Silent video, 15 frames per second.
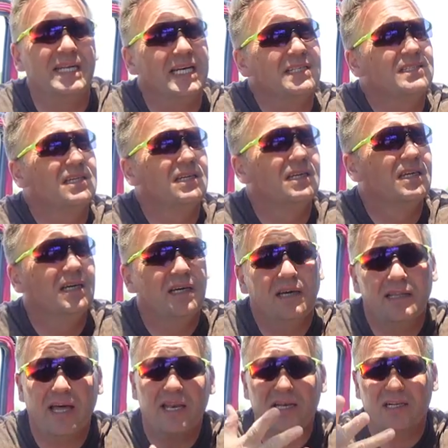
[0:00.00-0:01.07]
minutes.
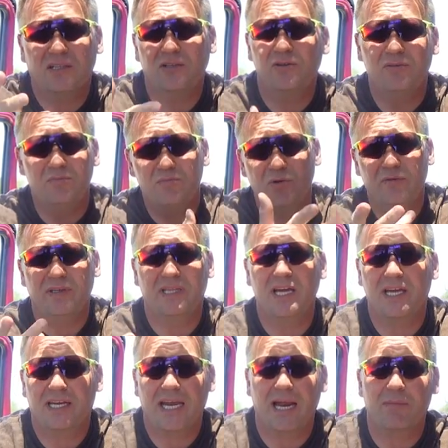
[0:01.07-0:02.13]
And that included moving
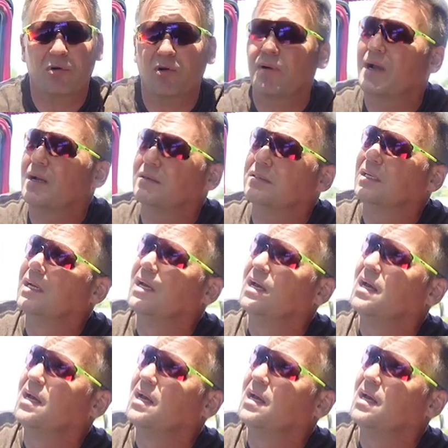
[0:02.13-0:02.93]
that camera around.